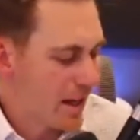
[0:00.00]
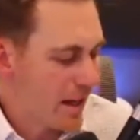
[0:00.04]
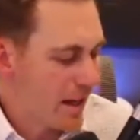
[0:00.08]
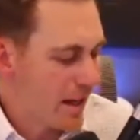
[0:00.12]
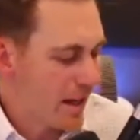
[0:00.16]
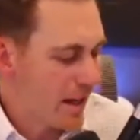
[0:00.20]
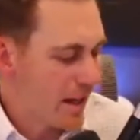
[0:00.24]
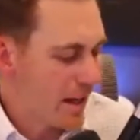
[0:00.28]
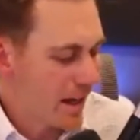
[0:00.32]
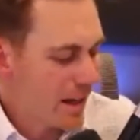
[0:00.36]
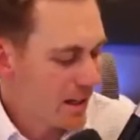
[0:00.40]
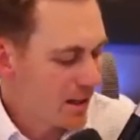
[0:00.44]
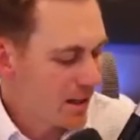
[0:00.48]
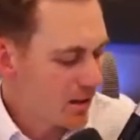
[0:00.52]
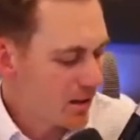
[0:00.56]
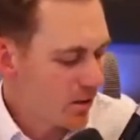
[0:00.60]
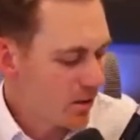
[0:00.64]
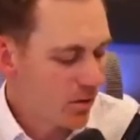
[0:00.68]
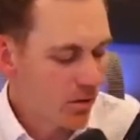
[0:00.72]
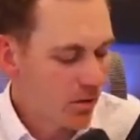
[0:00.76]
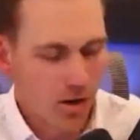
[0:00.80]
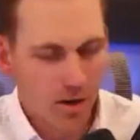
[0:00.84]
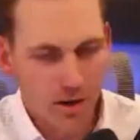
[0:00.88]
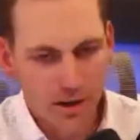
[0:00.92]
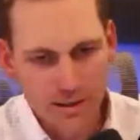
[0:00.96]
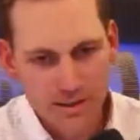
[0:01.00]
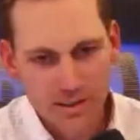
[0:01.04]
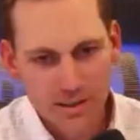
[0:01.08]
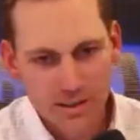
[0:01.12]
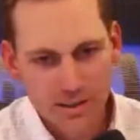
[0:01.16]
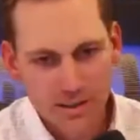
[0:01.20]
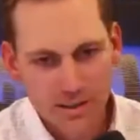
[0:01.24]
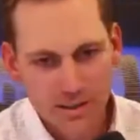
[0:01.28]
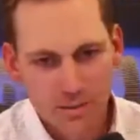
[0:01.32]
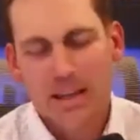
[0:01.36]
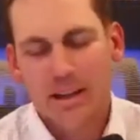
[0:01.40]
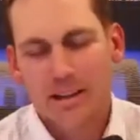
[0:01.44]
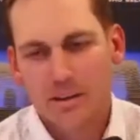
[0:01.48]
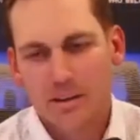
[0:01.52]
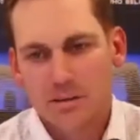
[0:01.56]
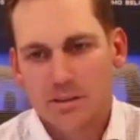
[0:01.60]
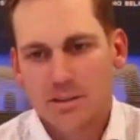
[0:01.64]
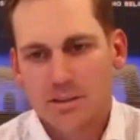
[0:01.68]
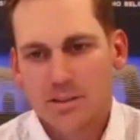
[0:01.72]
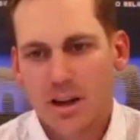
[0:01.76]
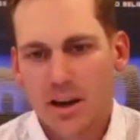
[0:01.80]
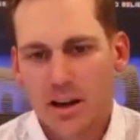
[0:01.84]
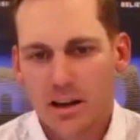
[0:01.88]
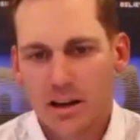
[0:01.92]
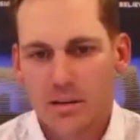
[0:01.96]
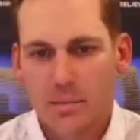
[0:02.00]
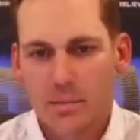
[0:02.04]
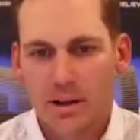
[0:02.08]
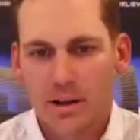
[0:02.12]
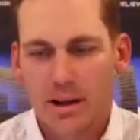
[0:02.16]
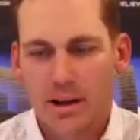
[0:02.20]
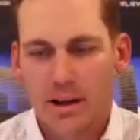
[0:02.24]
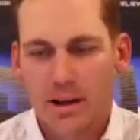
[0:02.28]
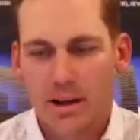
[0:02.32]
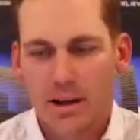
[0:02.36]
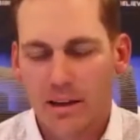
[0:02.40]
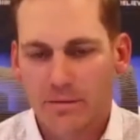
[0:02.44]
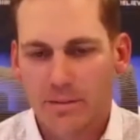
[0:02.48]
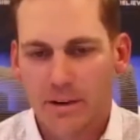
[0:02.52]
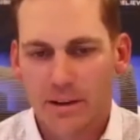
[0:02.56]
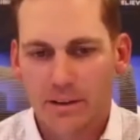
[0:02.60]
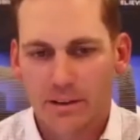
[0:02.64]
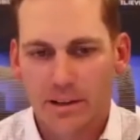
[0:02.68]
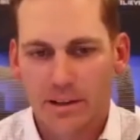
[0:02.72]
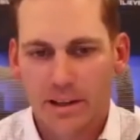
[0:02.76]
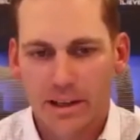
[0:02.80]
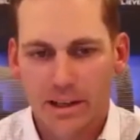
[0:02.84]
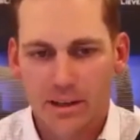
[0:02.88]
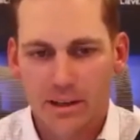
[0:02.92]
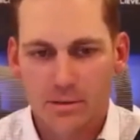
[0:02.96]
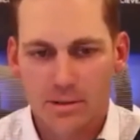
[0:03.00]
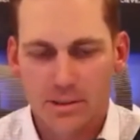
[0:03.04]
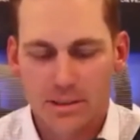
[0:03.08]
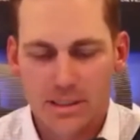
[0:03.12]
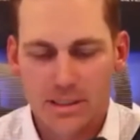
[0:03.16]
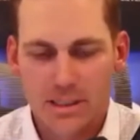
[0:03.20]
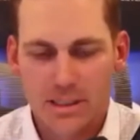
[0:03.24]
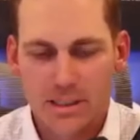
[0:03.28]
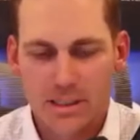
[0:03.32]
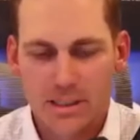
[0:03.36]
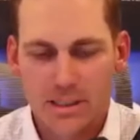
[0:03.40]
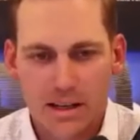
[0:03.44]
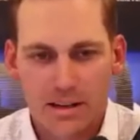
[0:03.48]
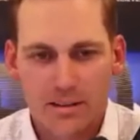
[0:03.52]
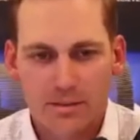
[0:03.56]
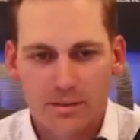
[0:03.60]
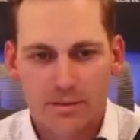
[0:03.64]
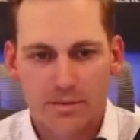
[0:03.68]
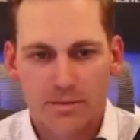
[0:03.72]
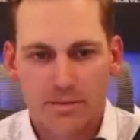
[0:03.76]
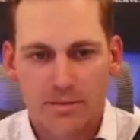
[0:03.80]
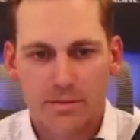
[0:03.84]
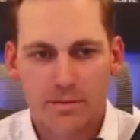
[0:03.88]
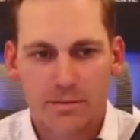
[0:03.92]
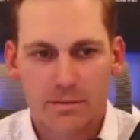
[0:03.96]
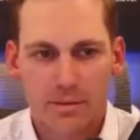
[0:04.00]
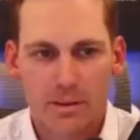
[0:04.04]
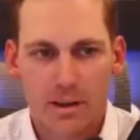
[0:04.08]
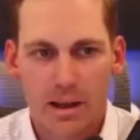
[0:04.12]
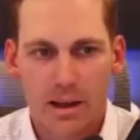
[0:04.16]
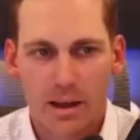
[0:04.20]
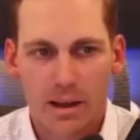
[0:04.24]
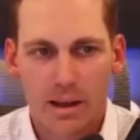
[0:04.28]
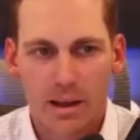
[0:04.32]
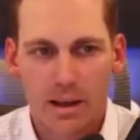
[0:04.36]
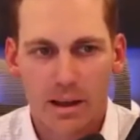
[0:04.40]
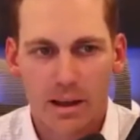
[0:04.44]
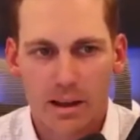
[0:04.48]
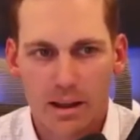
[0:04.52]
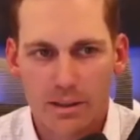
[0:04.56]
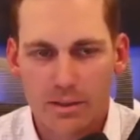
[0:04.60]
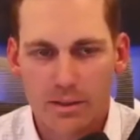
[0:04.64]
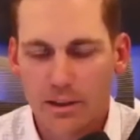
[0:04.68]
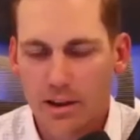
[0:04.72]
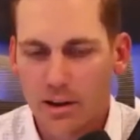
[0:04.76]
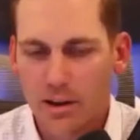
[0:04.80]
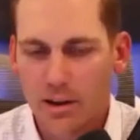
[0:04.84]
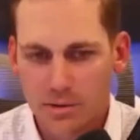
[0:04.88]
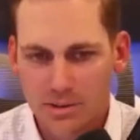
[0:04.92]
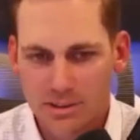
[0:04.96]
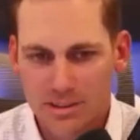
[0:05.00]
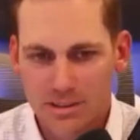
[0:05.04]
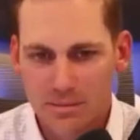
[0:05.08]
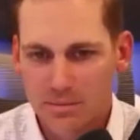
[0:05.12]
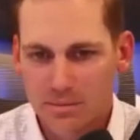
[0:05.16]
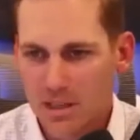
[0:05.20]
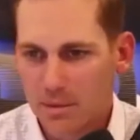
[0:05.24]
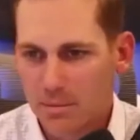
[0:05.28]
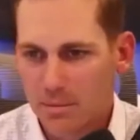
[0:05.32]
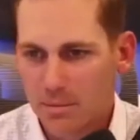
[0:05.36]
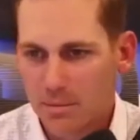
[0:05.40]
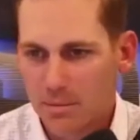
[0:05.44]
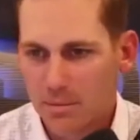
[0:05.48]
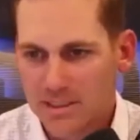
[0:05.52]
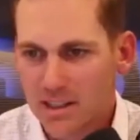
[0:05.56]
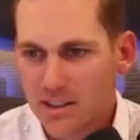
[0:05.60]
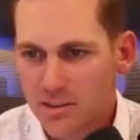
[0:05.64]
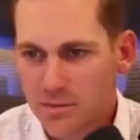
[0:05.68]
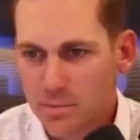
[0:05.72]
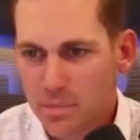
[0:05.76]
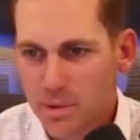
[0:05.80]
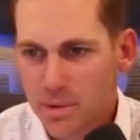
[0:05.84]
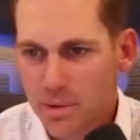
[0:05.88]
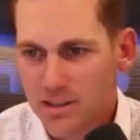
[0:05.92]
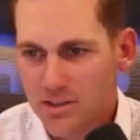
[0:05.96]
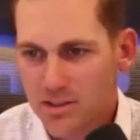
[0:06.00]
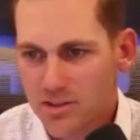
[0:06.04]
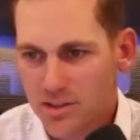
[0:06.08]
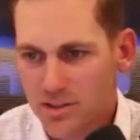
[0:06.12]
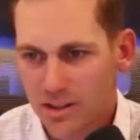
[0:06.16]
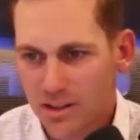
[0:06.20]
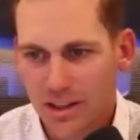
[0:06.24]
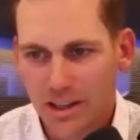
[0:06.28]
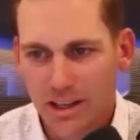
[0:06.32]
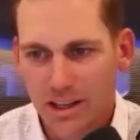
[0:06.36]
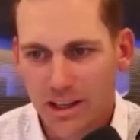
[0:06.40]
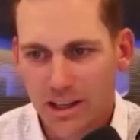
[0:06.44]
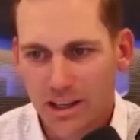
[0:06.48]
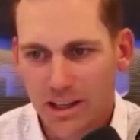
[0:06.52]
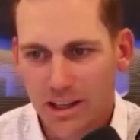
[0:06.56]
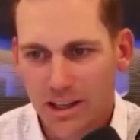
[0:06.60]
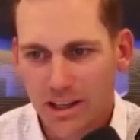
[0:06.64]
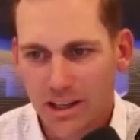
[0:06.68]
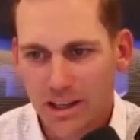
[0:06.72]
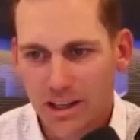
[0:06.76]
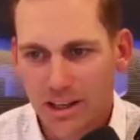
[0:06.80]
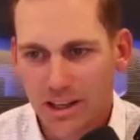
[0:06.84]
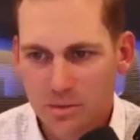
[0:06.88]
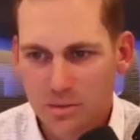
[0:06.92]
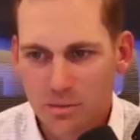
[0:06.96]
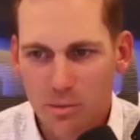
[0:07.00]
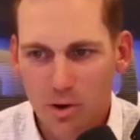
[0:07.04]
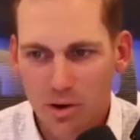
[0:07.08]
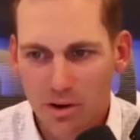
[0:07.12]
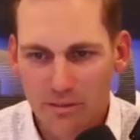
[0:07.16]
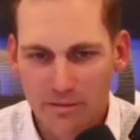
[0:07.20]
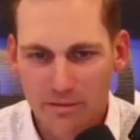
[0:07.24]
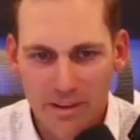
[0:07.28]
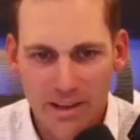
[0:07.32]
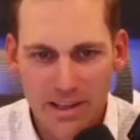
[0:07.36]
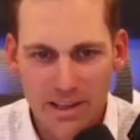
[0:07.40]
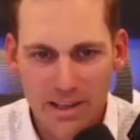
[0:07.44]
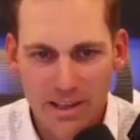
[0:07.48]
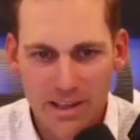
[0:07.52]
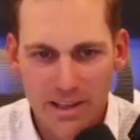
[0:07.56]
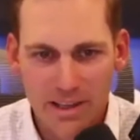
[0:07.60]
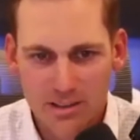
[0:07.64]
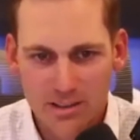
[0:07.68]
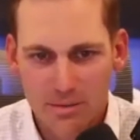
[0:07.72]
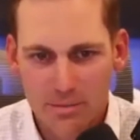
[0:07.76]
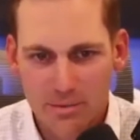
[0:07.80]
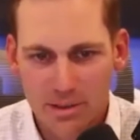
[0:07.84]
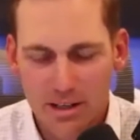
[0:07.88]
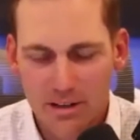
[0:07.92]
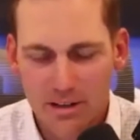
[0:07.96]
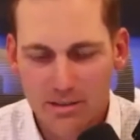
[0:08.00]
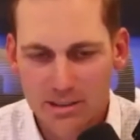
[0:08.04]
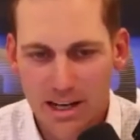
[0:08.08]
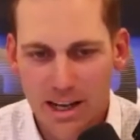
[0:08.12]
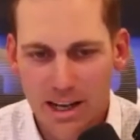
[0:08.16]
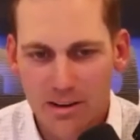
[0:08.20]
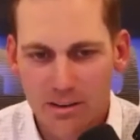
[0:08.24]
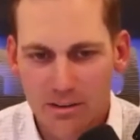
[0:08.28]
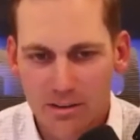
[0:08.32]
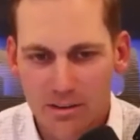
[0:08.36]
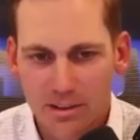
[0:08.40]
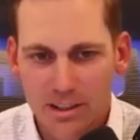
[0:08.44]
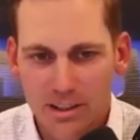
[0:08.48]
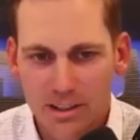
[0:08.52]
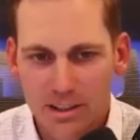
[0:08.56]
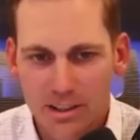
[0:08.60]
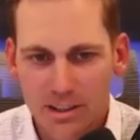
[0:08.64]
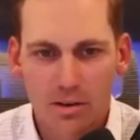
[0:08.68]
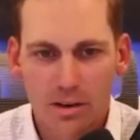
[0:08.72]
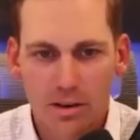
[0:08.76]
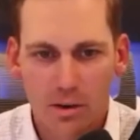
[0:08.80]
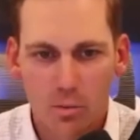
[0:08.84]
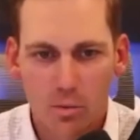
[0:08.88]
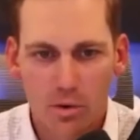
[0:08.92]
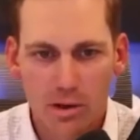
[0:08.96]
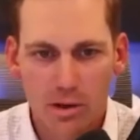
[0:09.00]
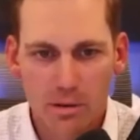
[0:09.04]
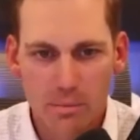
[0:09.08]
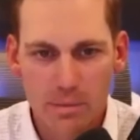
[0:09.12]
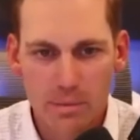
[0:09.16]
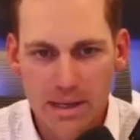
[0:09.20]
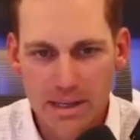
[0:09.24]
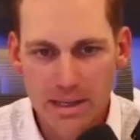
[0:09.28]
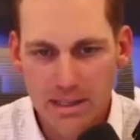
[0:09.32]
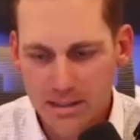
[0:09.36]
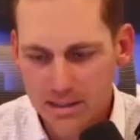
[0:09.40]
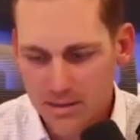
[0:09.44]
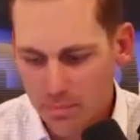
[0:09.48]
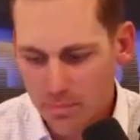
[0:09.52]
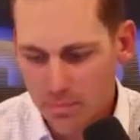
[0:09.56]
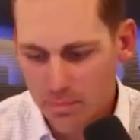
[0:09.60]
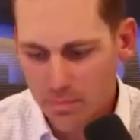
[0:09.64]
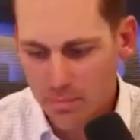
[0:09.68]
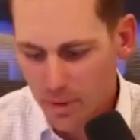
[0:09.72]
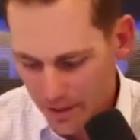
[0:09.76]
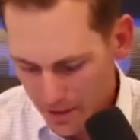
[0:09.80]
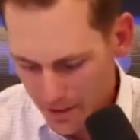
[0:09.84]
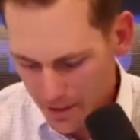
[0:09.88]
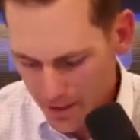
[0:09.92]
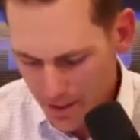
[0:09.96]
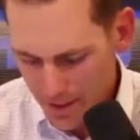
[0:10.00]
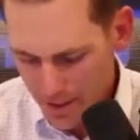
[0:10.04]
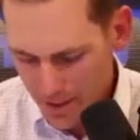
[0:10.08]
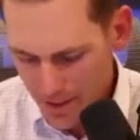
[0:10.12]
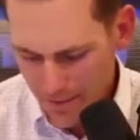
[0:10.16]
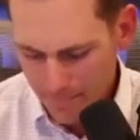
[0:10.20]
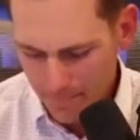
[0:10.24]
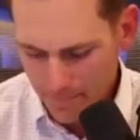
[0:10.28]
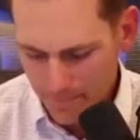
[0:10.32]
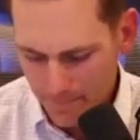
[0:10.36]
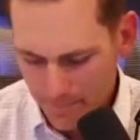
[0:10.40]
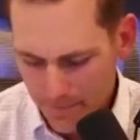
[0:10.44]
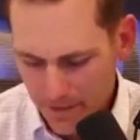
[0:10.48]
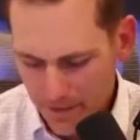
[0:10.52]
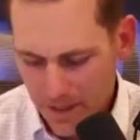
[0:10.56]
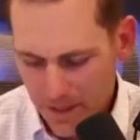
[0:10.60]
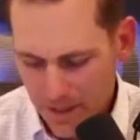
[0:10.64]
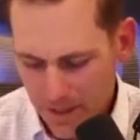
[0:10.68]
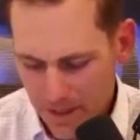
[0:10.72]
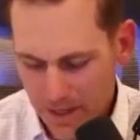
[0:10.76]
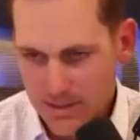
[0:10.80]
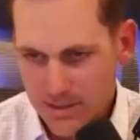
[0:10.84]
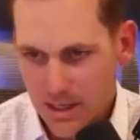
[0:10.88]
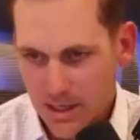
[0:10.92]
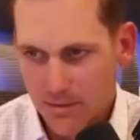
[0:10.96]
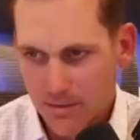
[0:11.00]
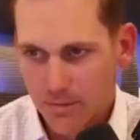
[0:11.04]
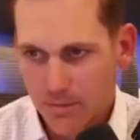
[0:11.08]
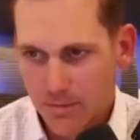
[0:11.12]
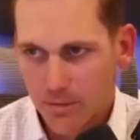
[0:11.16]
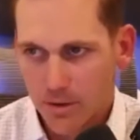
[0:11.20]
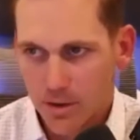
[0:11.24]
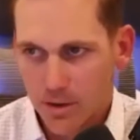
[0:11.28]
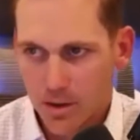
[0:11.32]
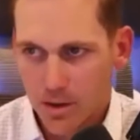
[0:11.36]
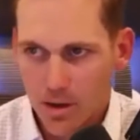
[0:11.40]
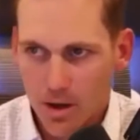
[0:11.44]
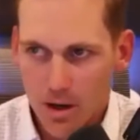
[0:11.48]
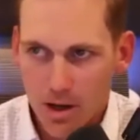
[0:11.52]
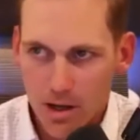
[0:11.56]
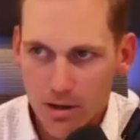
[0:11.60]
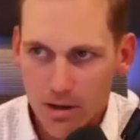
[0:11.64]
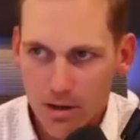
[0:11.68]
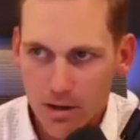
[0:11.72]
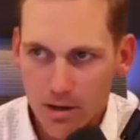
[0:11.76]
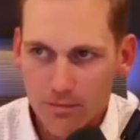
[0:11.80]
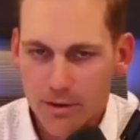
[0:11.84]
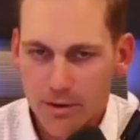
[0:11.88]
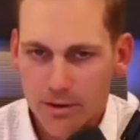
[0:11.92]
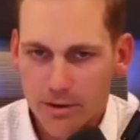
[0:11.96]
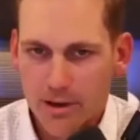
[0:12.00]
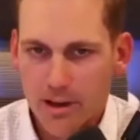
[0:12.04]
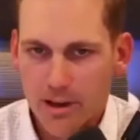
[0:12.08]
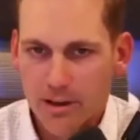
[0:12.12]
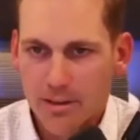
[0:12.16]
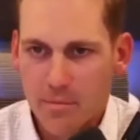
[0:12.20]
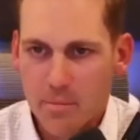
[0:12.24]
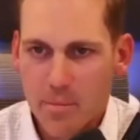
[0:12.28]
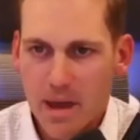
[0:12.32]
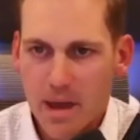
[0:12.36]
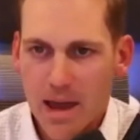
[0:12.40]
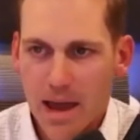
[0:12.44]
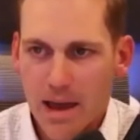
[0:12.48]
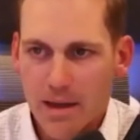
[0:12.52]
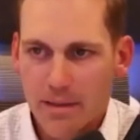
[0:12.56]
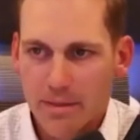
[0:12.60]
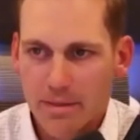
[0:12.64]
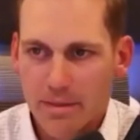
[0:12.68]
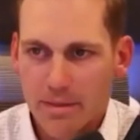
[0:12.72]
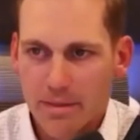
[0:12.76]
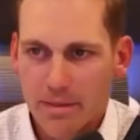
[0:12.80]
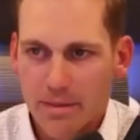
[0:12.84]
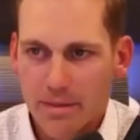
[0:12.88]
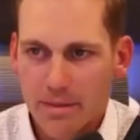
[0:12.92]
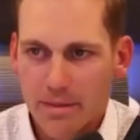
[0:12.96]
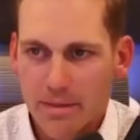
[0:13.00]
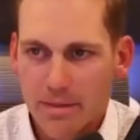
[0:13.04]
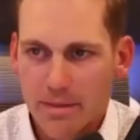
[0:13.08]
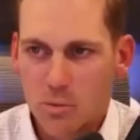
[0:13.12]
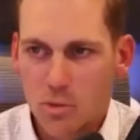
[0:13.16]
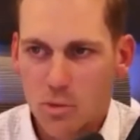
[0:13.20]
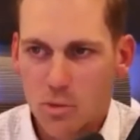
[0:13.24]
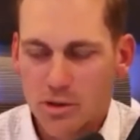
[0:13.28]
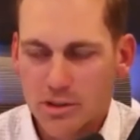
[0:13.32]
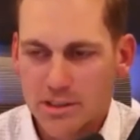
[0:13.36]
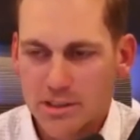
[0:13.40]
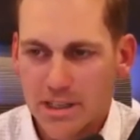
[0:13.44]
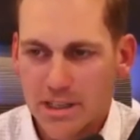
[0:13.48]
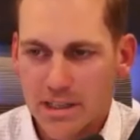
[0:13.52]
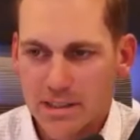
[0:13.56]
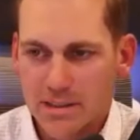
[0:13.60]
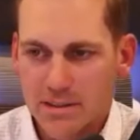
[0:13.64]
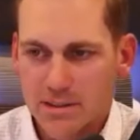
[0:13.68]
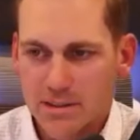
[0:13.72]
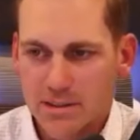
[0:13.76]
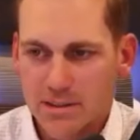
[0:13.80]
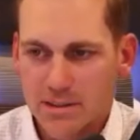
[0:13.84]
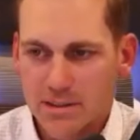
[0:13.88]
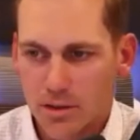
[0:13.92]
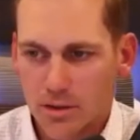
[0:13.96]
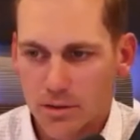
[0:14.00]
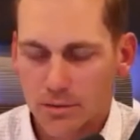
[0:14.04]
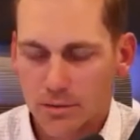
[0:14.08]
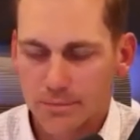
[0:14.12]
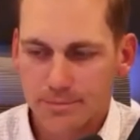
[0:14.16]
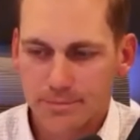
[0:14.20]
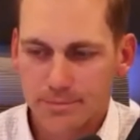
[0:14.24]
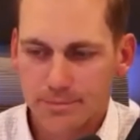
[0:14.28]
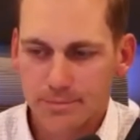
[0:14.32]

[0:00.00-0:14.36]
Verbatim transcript: And I didn't know honestly what the hell he was talking about. I felt like it was I thought it was some type of sales pitch to like go do more events or something. I was like, I don't really know like what he means, but as I've gone further down the path, it makes more sense. So